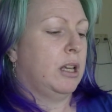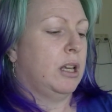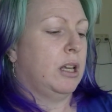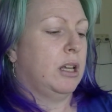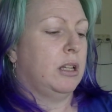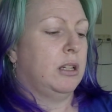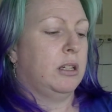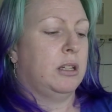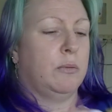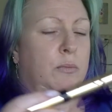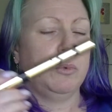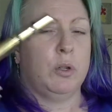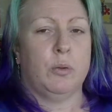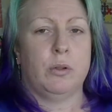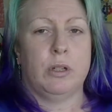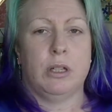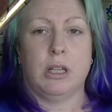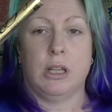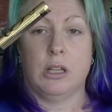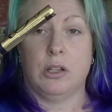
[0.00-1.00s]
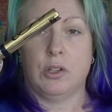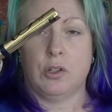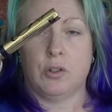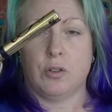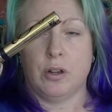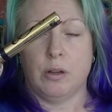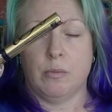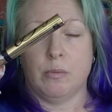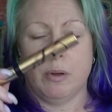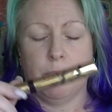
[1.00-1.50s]
Sumptuous
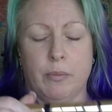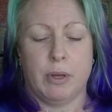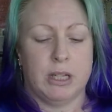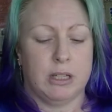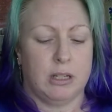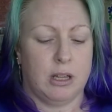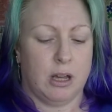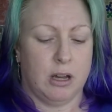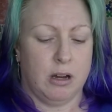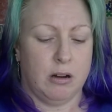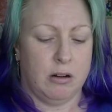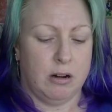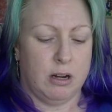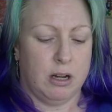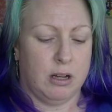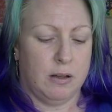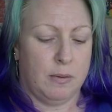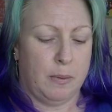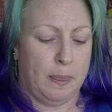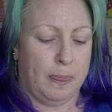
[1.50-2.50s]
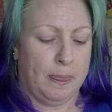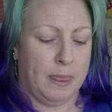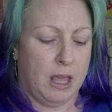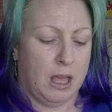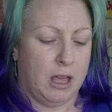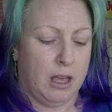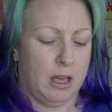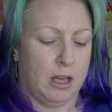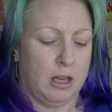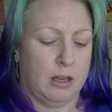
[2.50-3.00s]
Extreme Mascara.
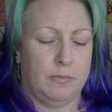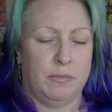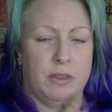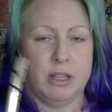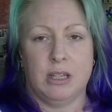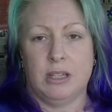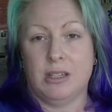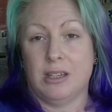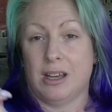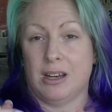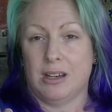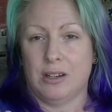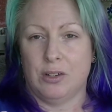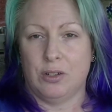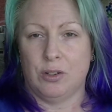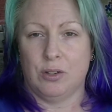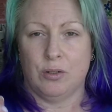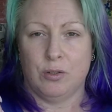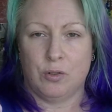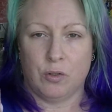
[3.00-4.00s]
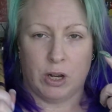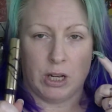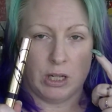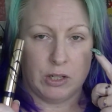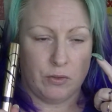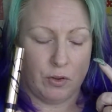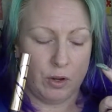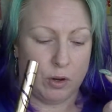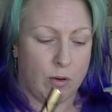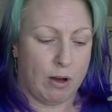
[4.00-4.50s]
This started to
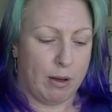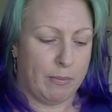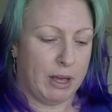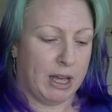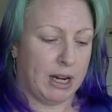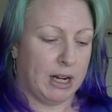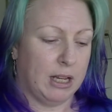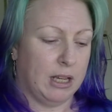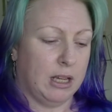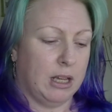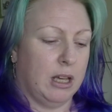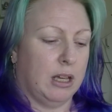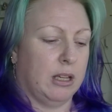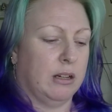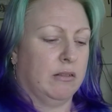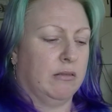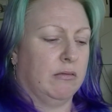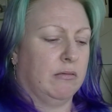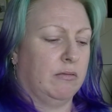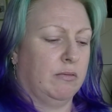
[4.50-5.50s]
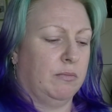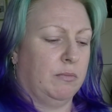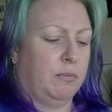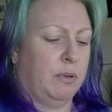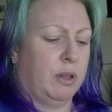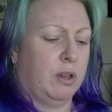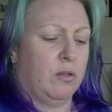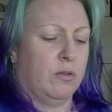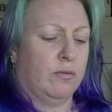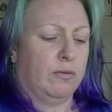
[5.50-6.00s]
transfer quite badly and
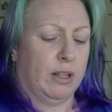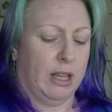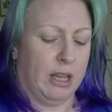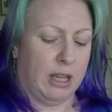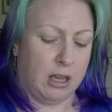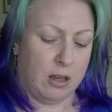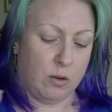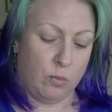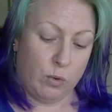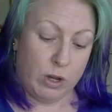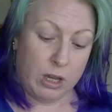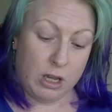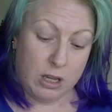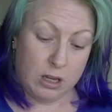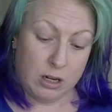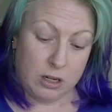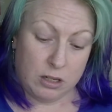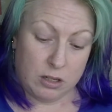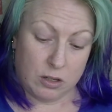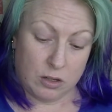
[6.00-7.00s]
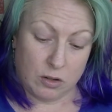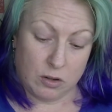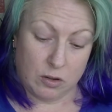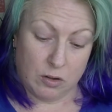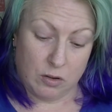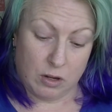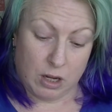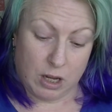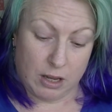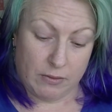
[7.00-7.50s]
be all flaky and weird, so
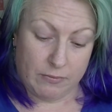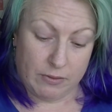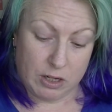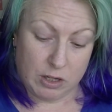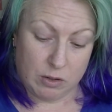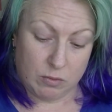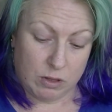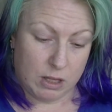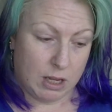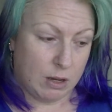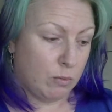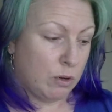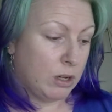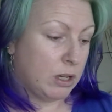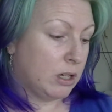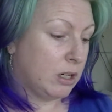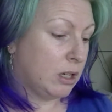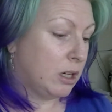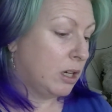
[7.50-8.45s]
I finished with that one.